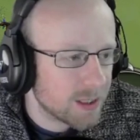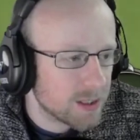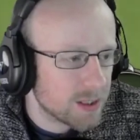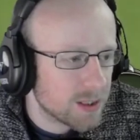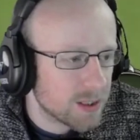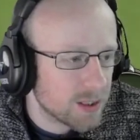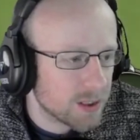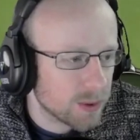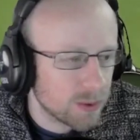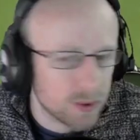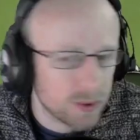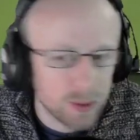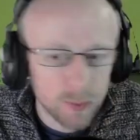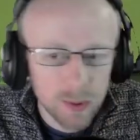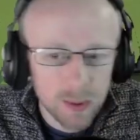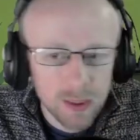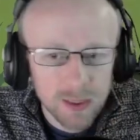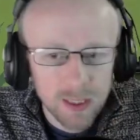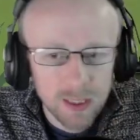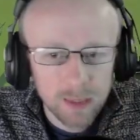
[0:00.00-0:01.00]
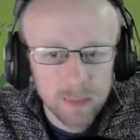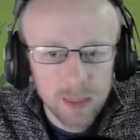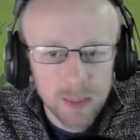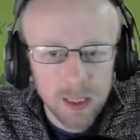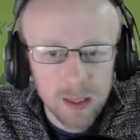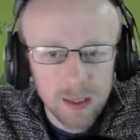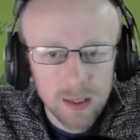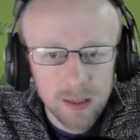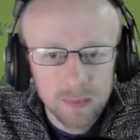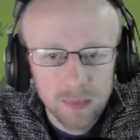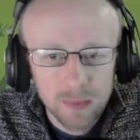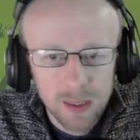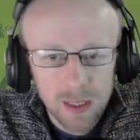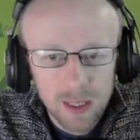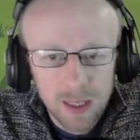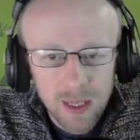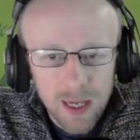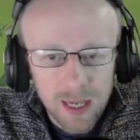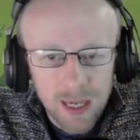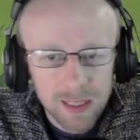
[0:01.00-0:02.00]
swordsman at the same time.
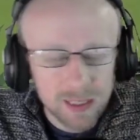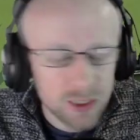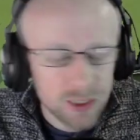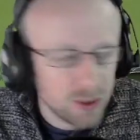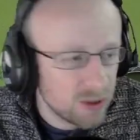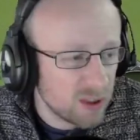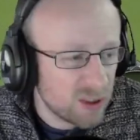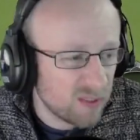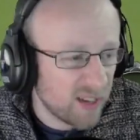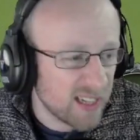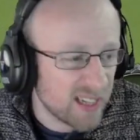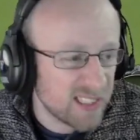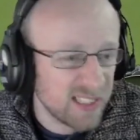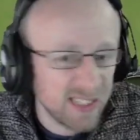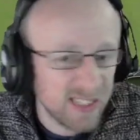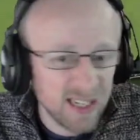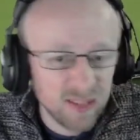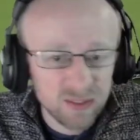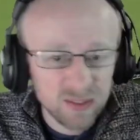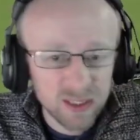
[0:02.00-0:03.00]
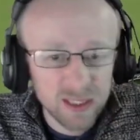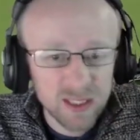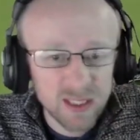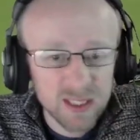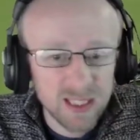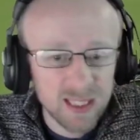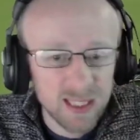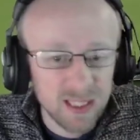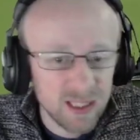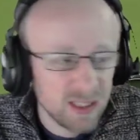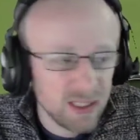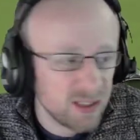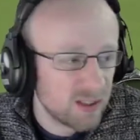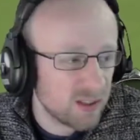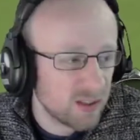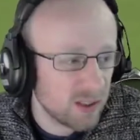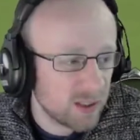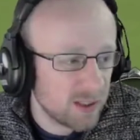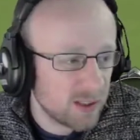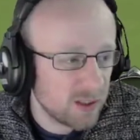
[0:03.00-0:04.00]
And it's good harassing cavalry because it can
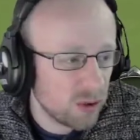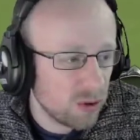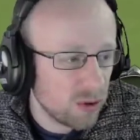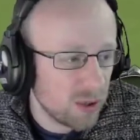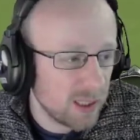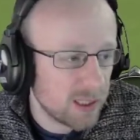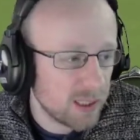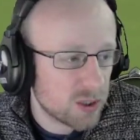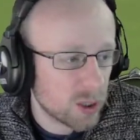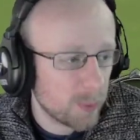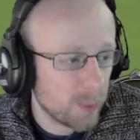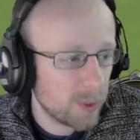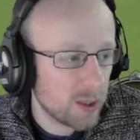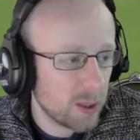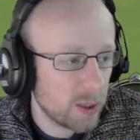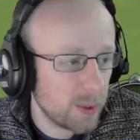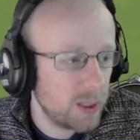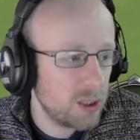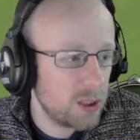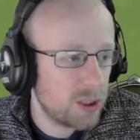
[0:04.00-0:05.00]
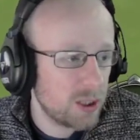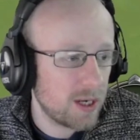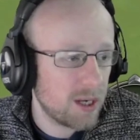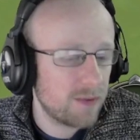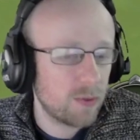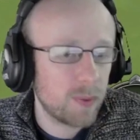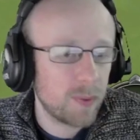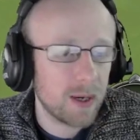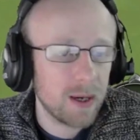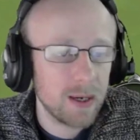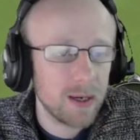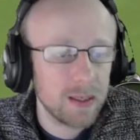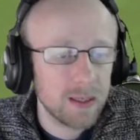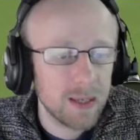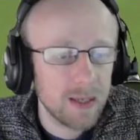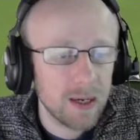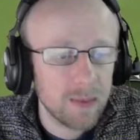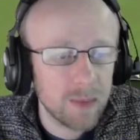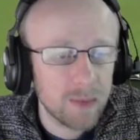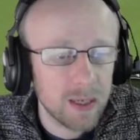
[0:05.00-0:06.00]
luckily drop a cohesion level behind an
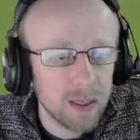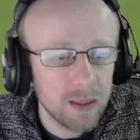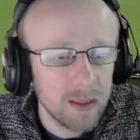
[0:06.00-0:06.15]
enemy.